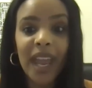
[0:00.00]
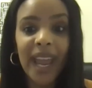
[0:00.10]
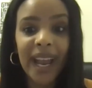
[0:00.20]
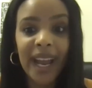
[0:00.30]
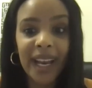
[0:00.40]

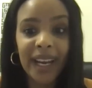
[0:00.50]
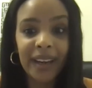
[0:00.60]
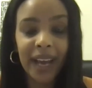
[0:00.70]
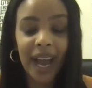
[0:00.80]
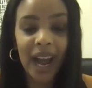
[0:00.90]

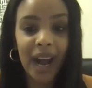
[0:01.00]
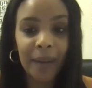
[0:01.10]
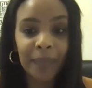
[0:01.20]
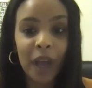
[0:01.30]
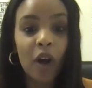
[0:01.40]
And
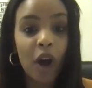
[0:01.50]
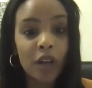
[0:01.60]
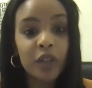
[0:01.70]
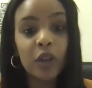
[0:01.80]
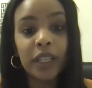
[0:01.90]
I'll
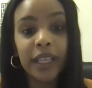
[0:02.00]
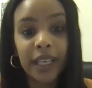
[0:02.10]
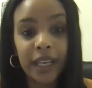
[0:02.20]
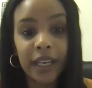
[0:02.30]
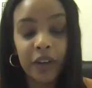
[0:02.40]
also
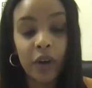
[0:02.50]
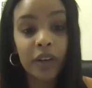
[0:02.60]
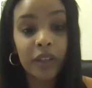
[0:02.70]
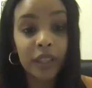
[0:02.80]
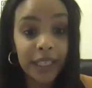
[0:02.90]
link it into
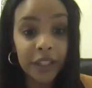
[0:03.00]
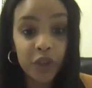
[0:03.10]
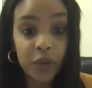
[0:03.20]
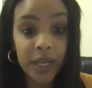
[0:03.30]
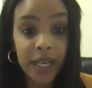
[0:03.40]
our
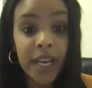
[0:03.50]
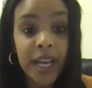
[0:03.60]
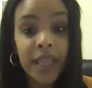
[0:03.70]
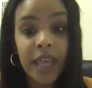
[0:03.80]
link tree.